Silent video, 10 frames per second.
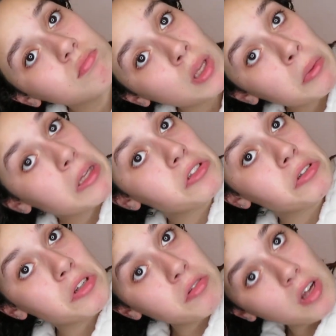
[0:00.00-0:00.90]
maybe I'll
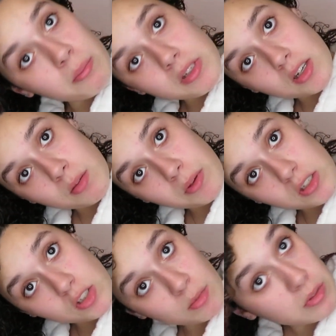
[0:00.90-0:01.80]
show you an updated
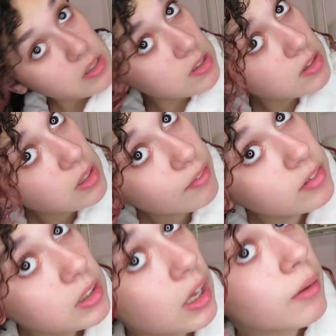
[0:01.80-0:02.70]
picture, but this is
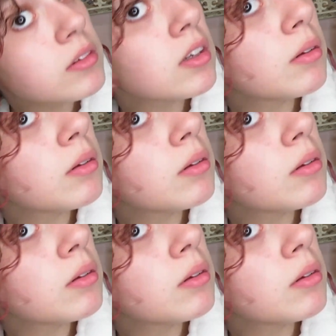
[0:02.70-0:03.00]
definitely how it's